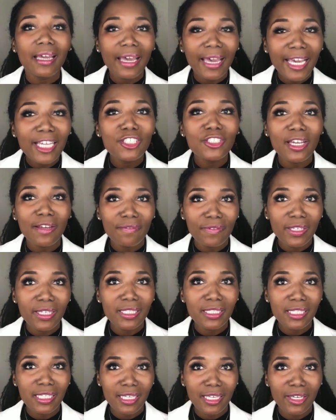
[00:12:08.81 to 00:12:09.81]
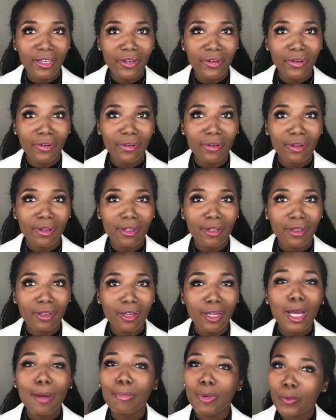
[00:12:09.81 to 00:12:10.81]
HIV is here,
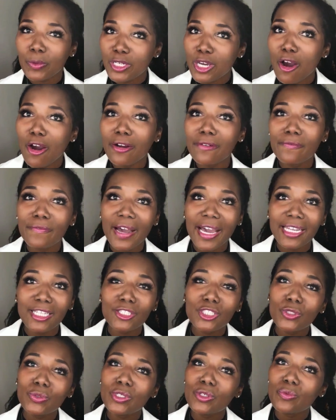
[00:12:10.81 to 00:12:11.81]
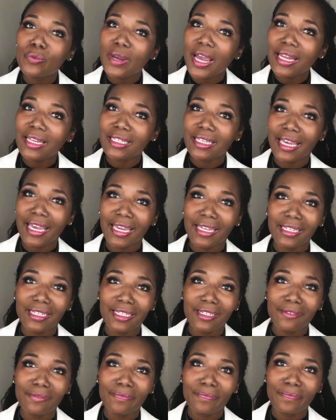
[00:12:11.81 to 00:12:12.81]
but we are fighting to eradicate it.